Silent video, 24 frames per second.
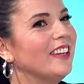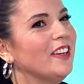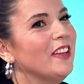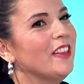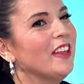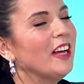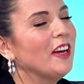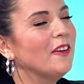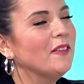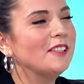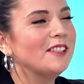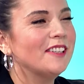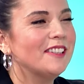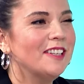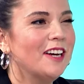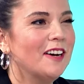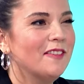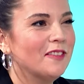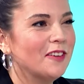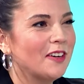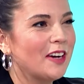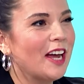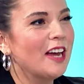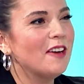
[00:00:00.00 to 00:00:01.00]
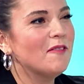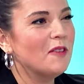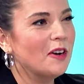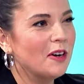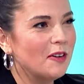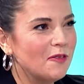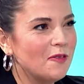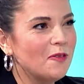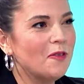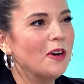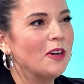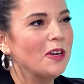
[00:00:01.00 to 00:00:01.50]
you think it was a tougher game
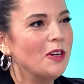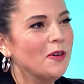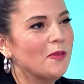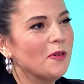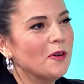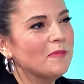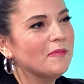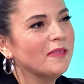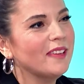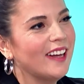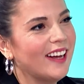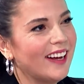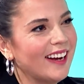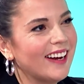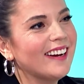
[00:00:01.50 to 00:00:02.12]
when you were playing?